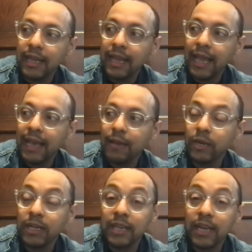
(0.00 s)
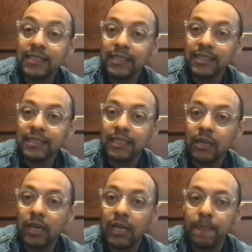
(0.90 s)
And what it does is
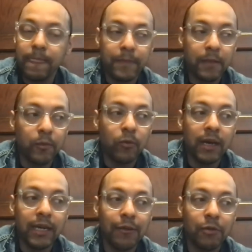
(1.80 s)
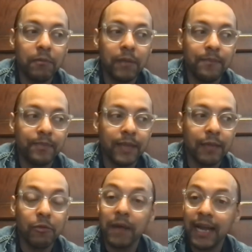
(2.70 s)
it number one,
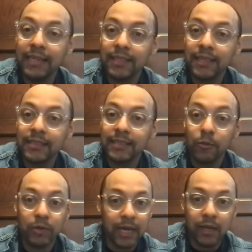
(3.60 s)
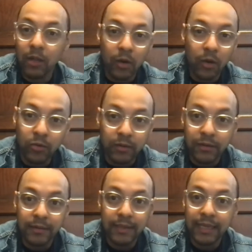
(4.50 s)
it reminds us that we're not
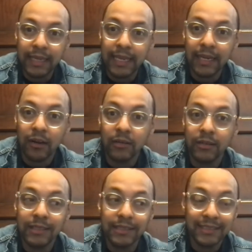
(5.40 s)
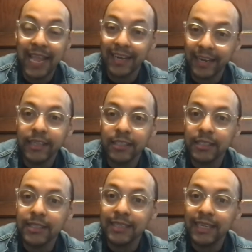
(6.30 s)
alone in our
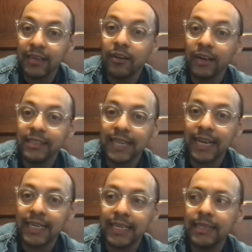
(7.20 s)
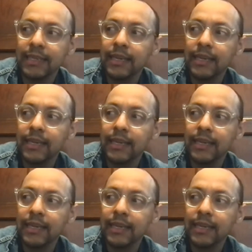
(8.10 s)
stagnation and in our anxiety.